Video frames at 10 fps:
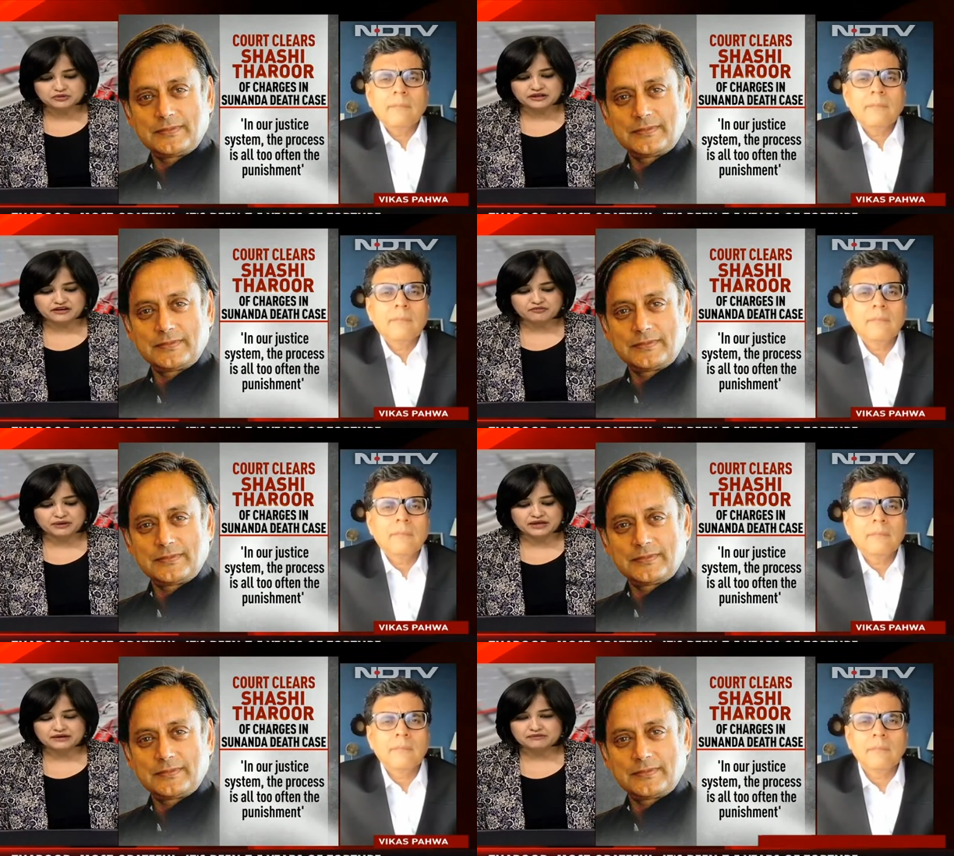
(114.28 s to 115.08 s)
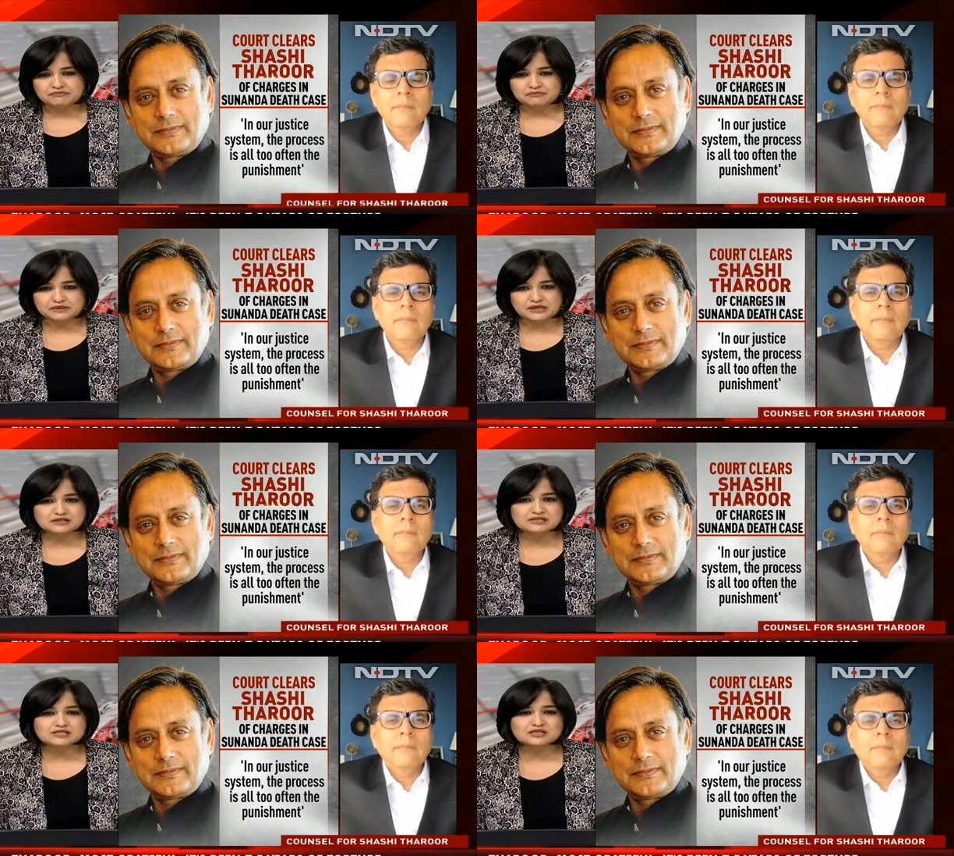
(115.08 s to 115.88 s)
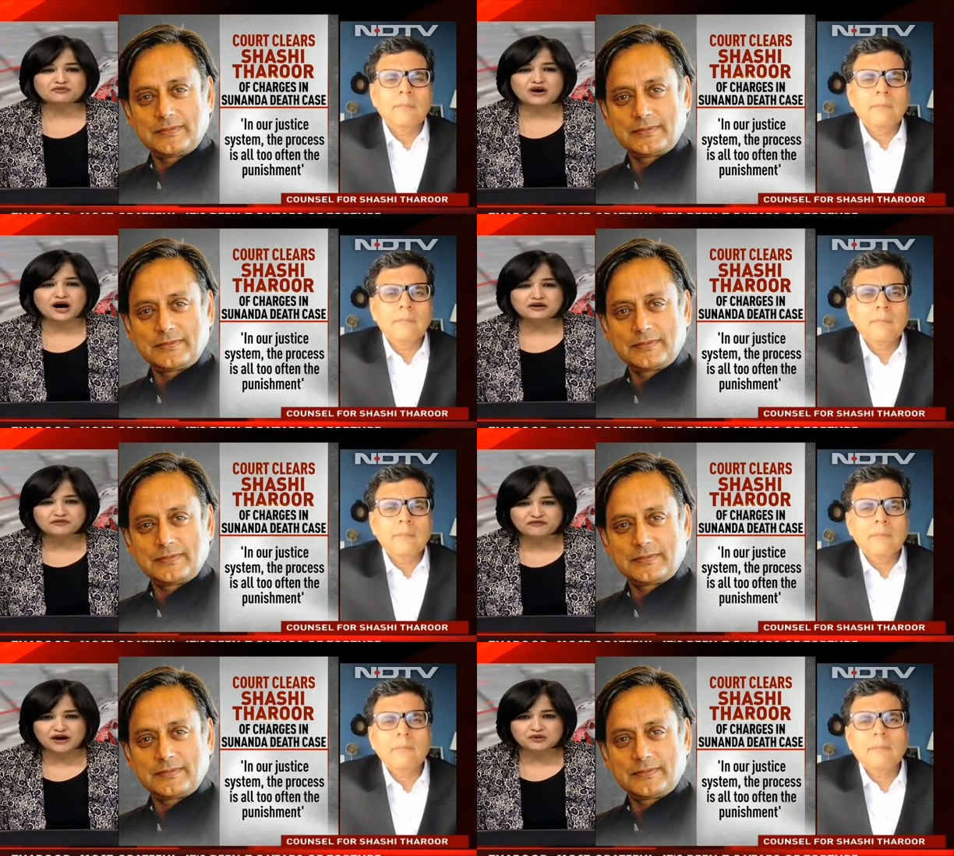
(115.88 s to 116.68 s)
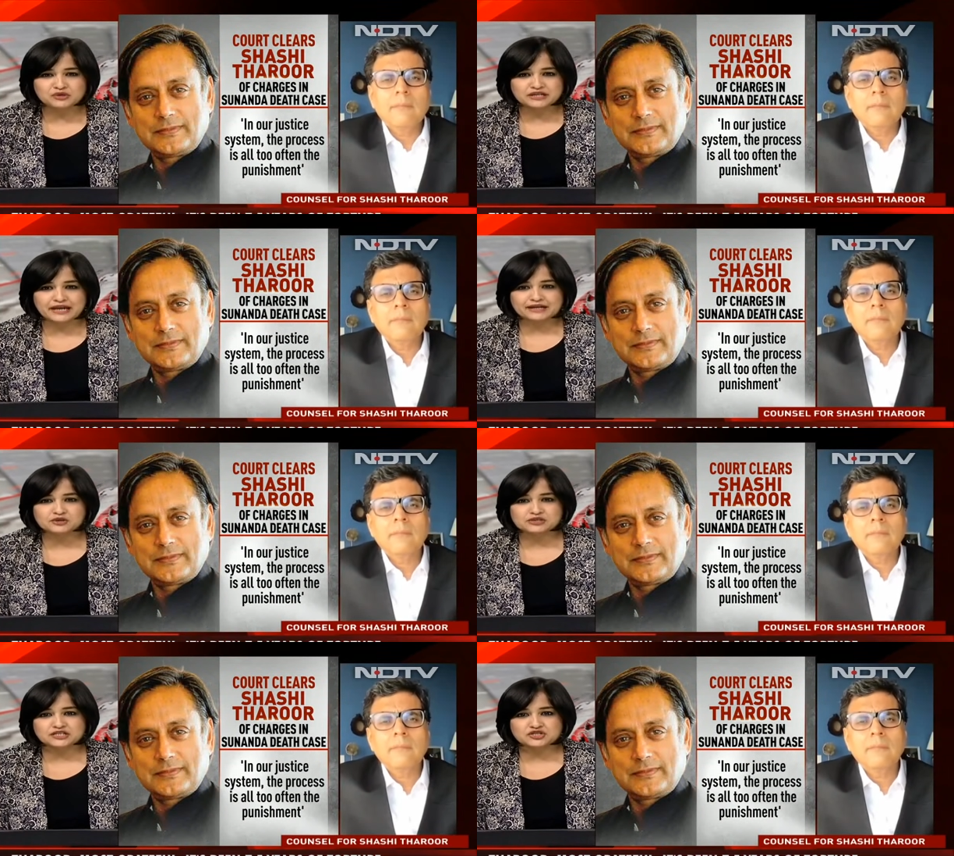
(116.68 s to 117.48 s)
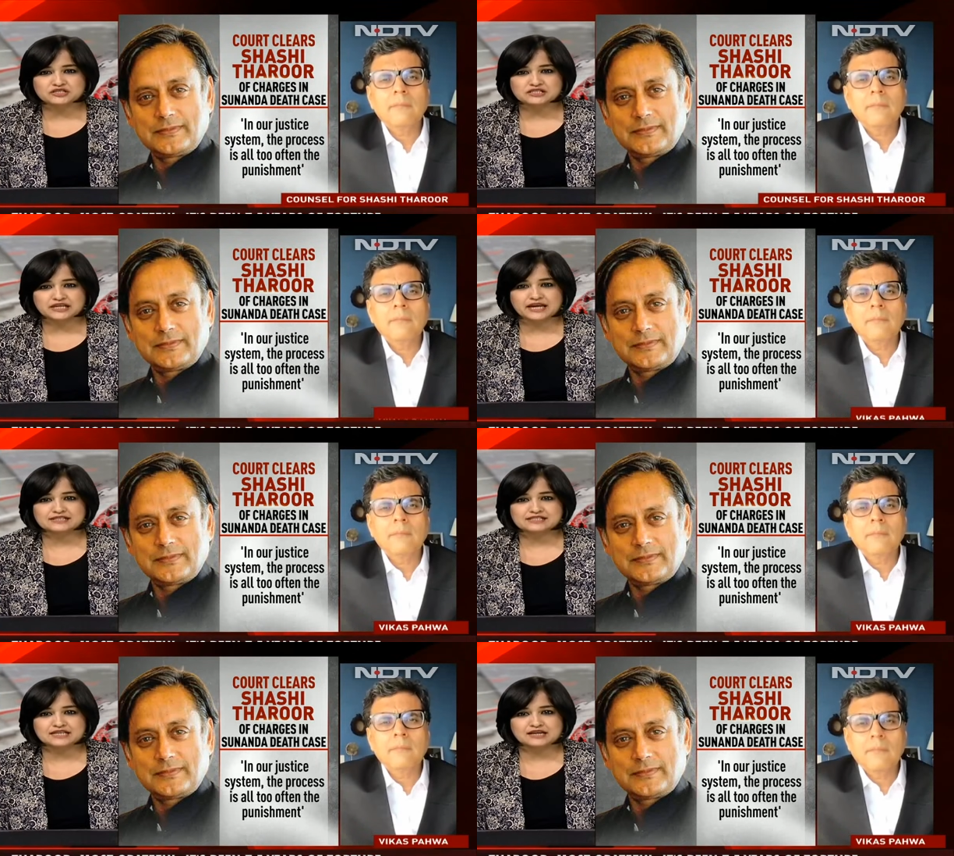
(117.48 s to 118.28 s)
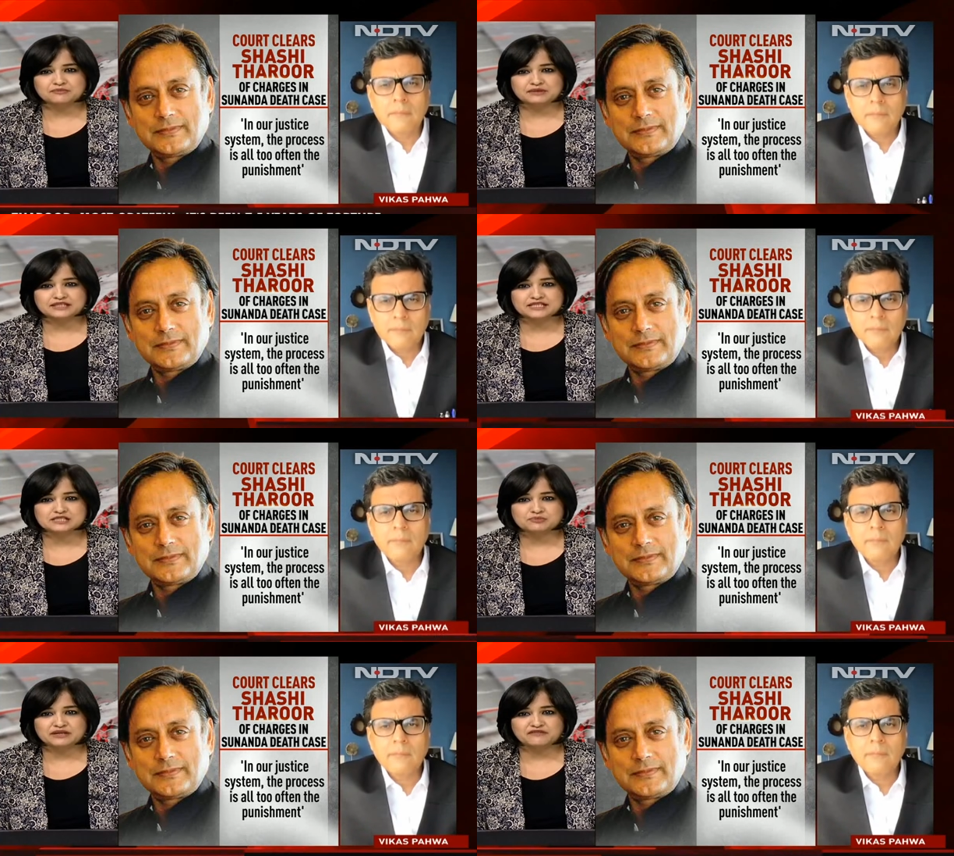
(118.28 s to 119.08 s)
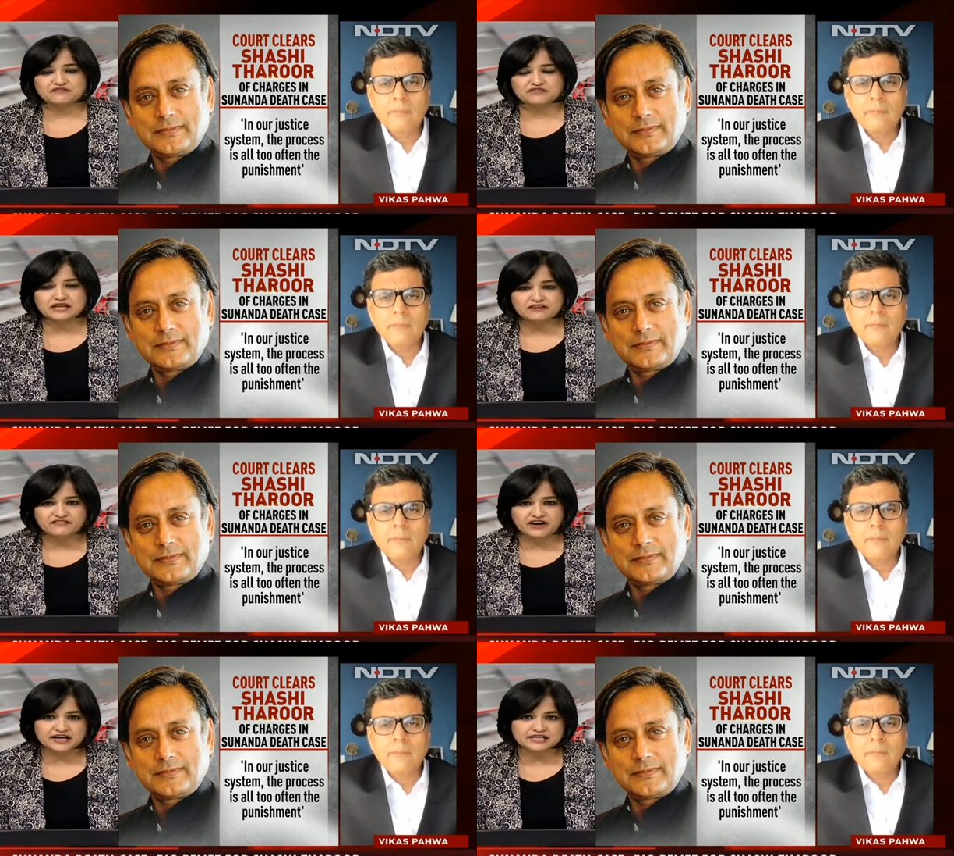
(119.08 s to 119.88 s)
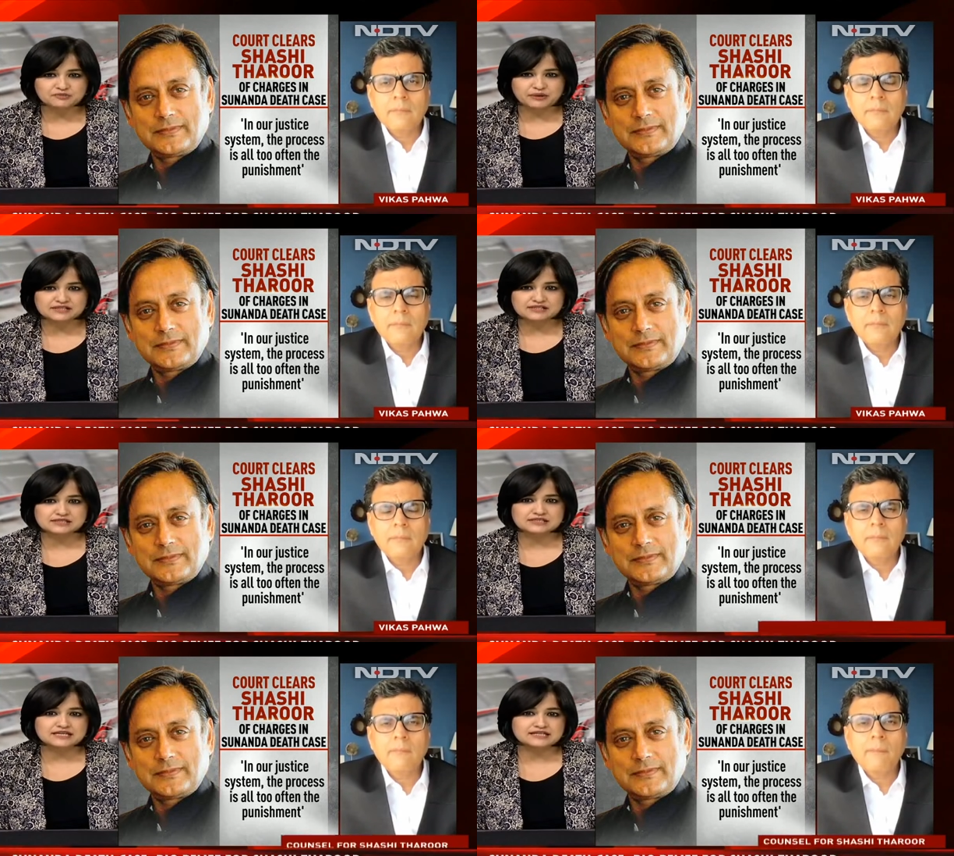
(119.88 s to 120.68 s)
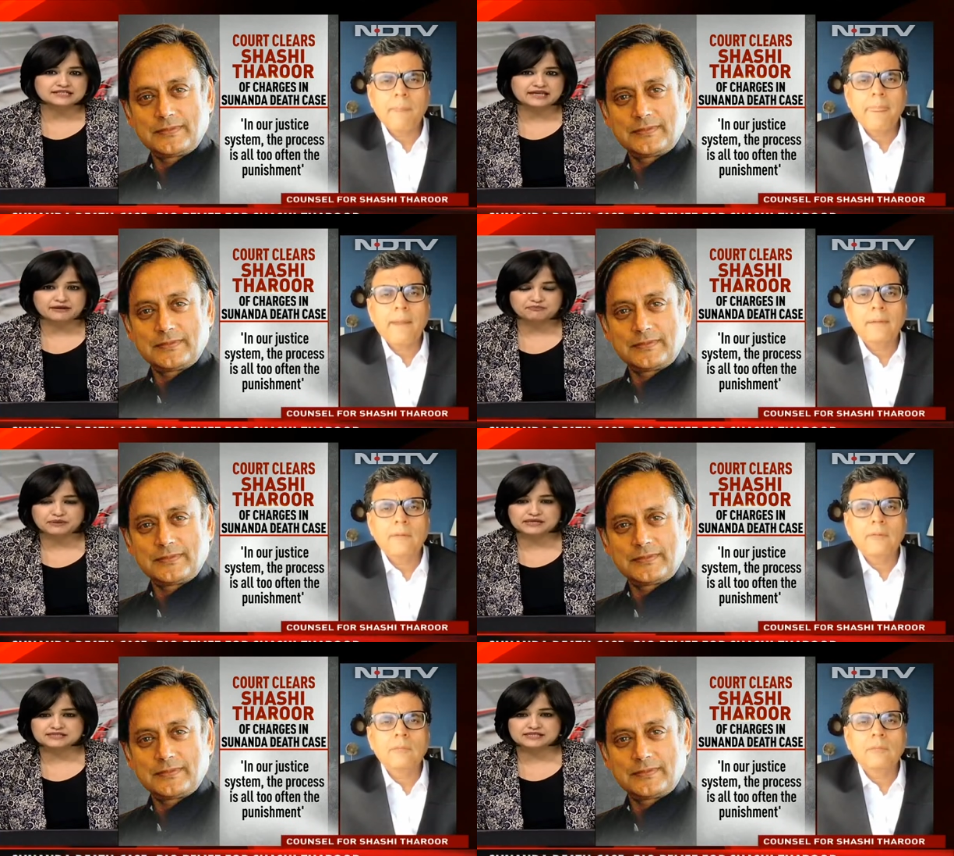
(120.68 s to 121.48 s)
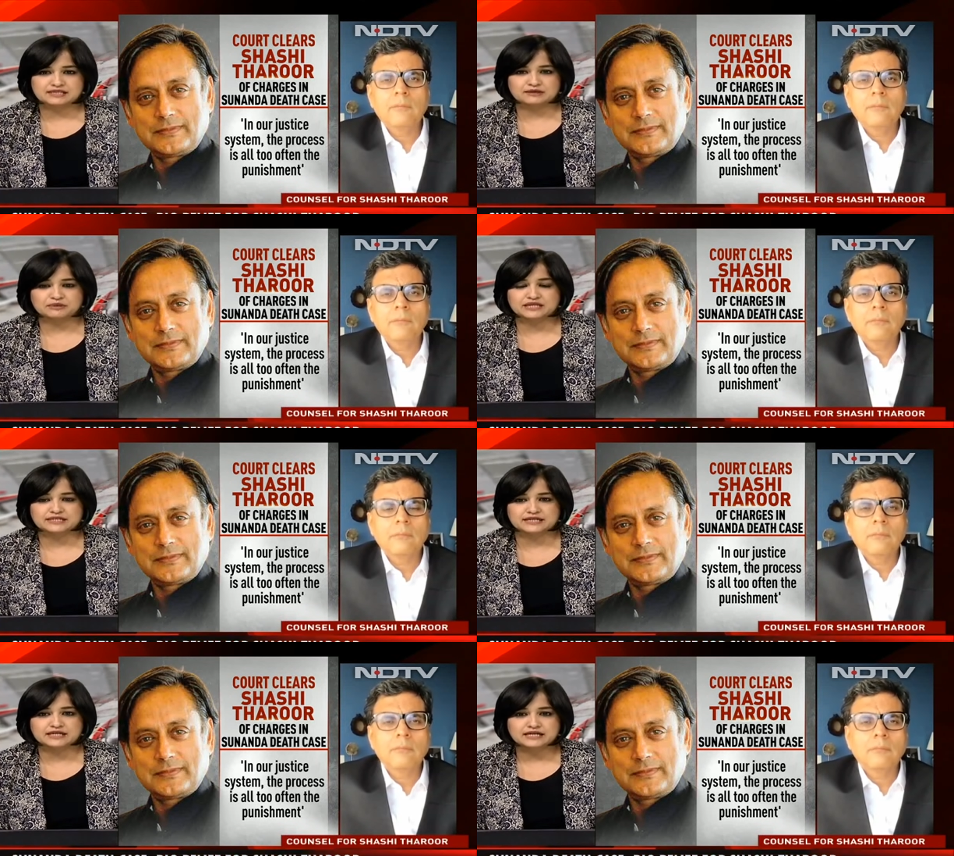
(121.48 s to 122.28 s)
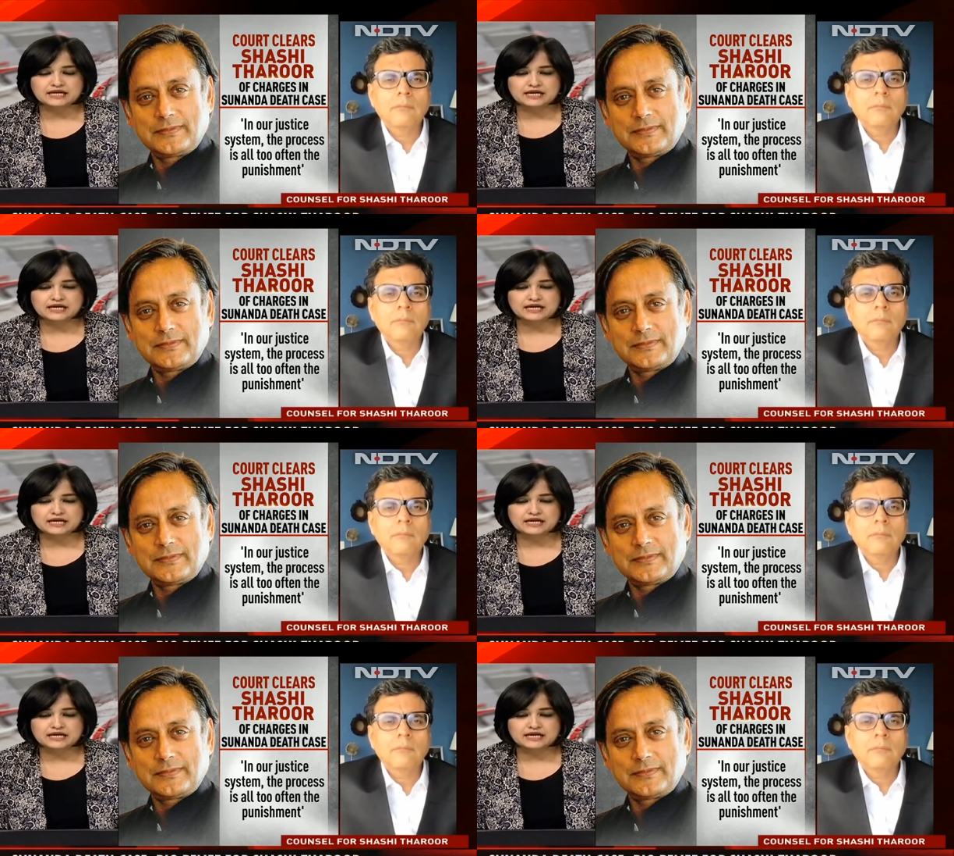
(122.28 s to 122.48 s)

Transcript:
Speaker 1: there have been dozens of unfounded accusations against him, that he's been vilified by sustained campaigns in the media.